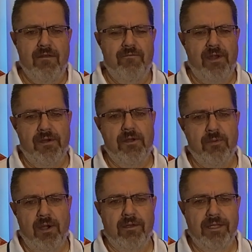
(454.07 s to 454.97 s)
Very
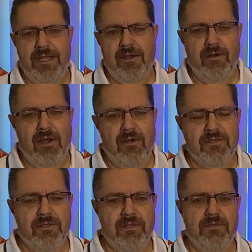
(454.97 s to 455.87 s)
rarely here in
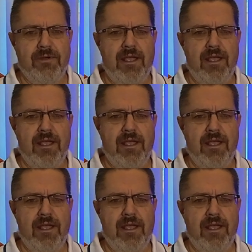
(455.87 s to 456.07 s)
Arizona do I